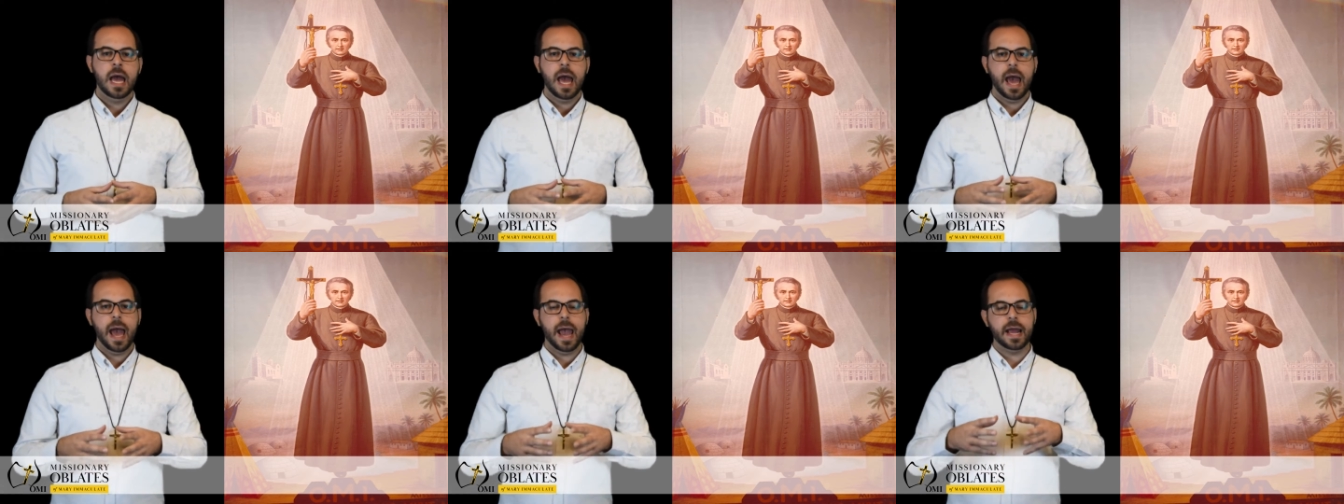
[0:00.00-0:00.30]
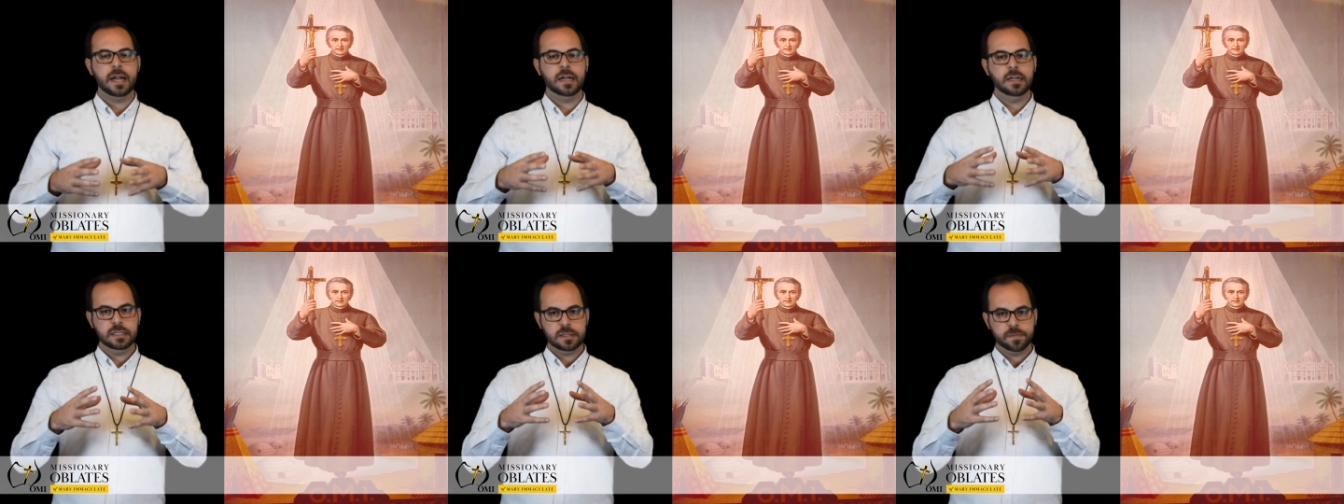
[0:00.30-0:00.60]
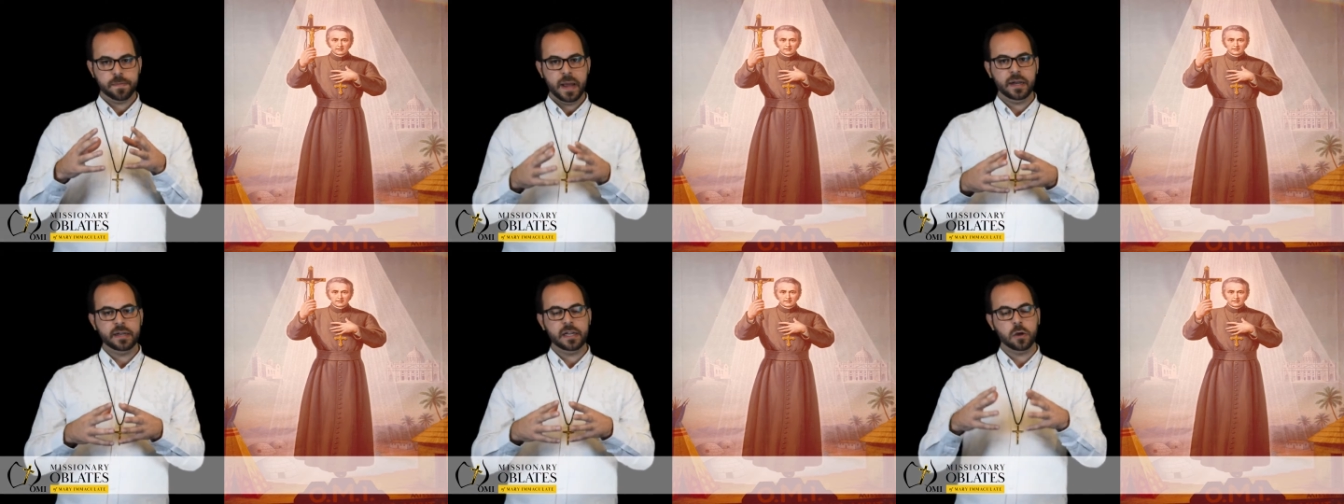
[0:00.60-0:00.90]
and
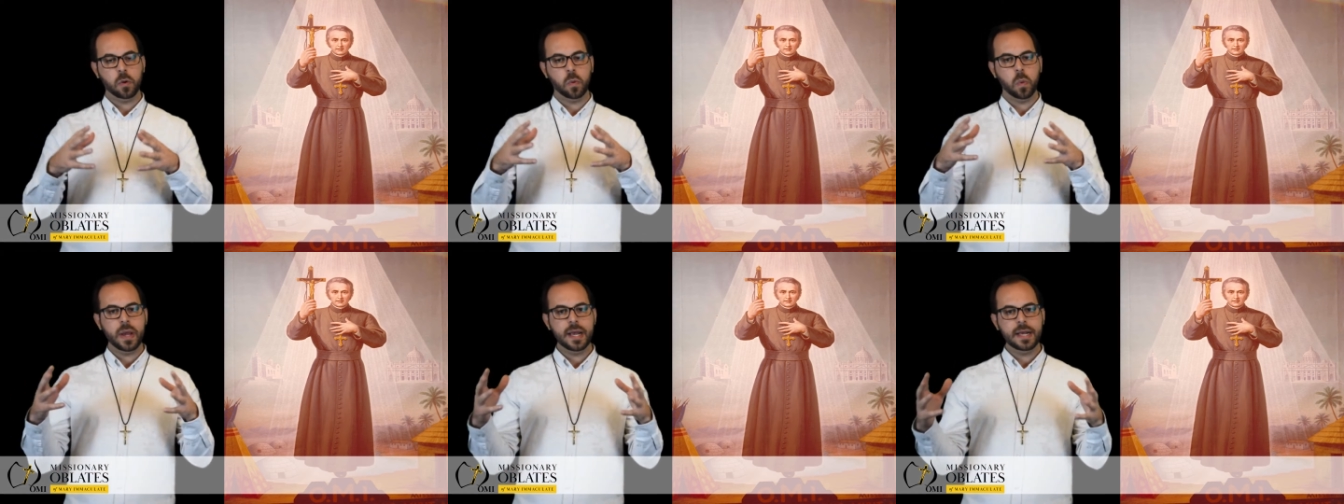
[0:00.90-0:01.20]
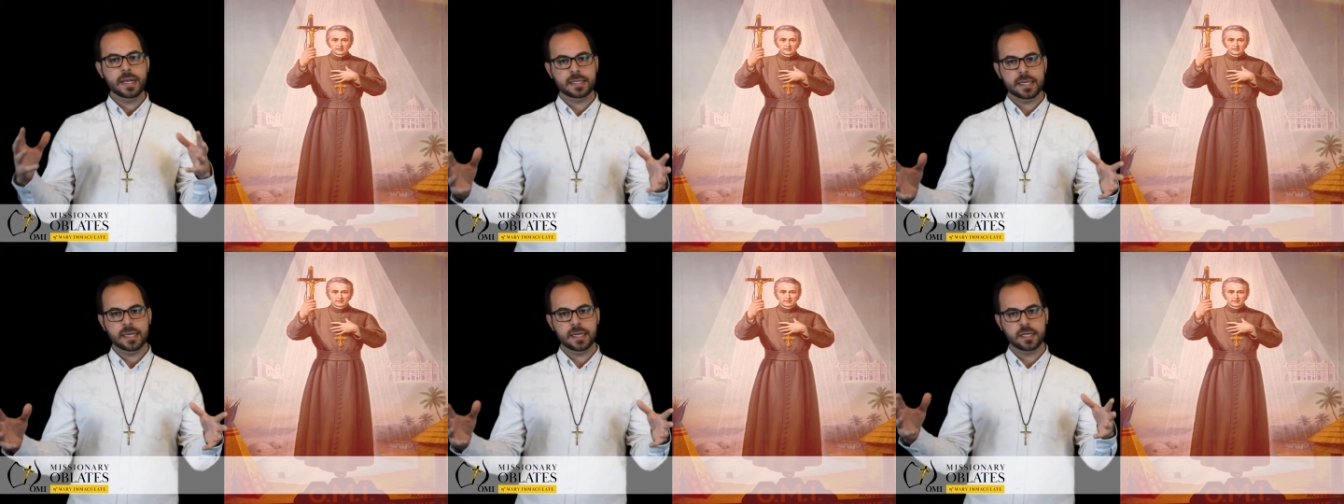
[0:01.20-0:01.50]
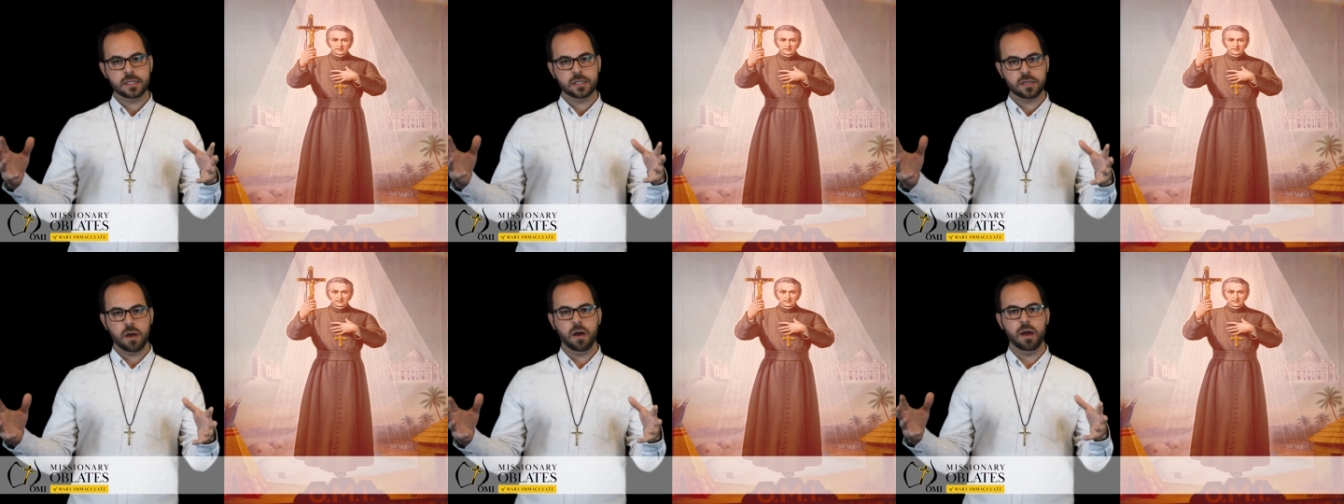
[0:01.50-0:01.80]
spending weeks at
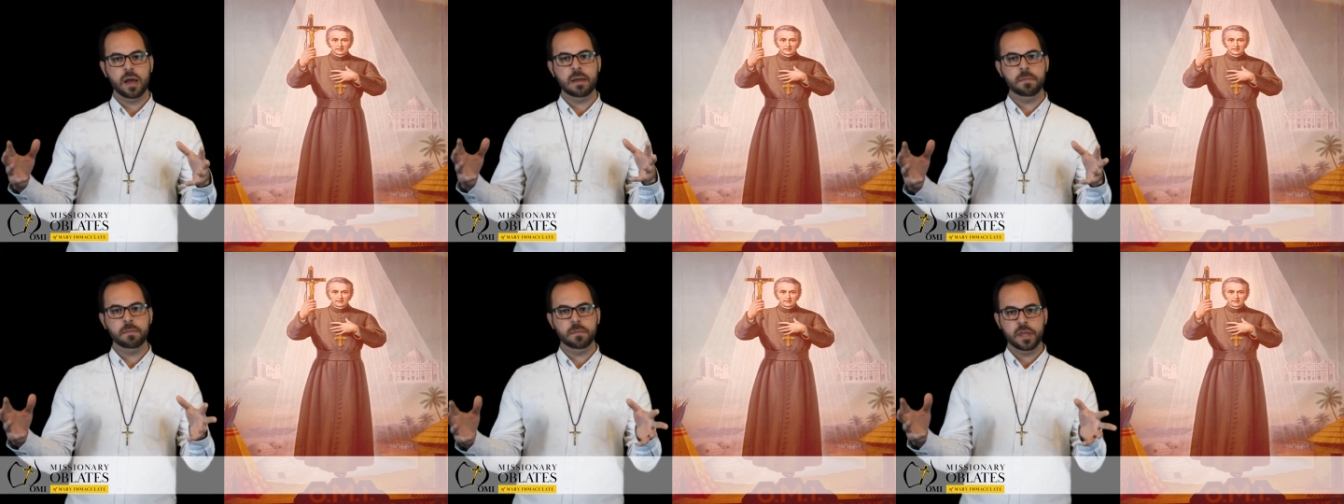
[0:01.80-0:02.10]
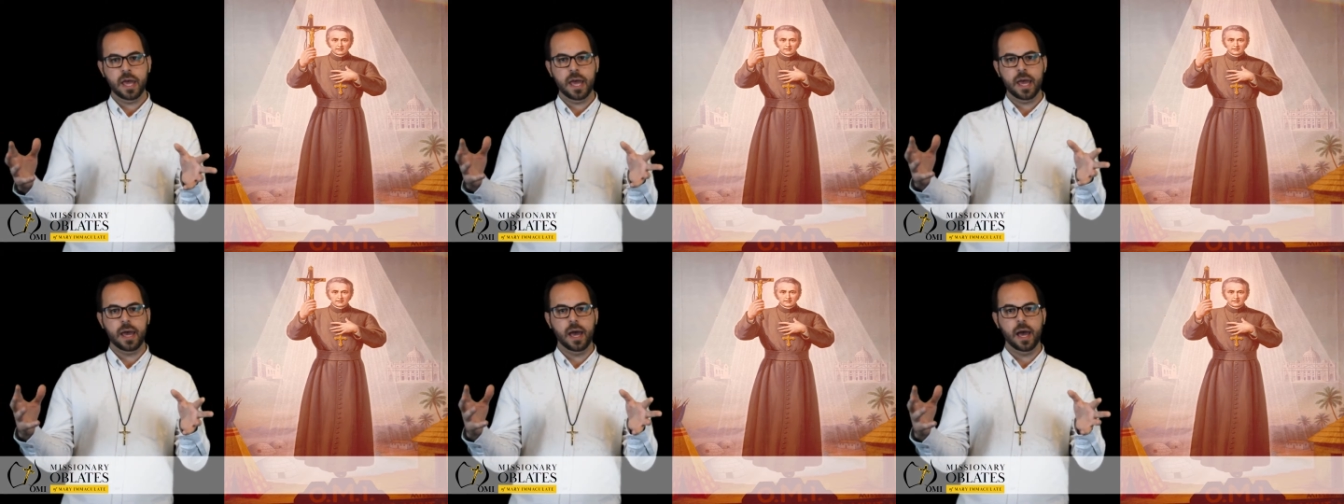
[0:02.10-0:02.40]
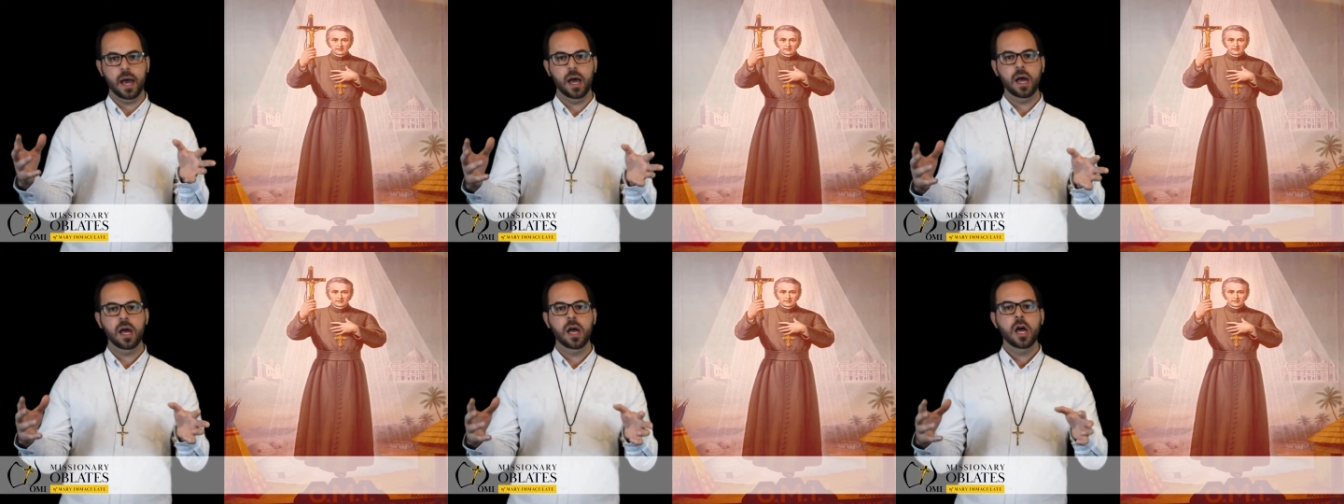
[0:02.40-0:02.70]
a time
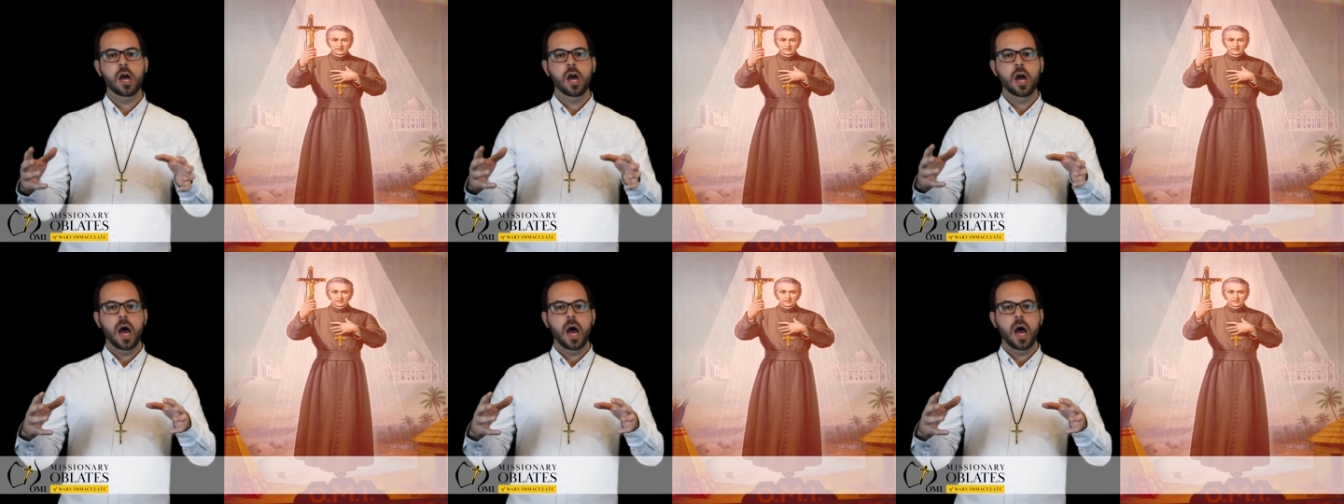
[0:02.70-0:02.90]
there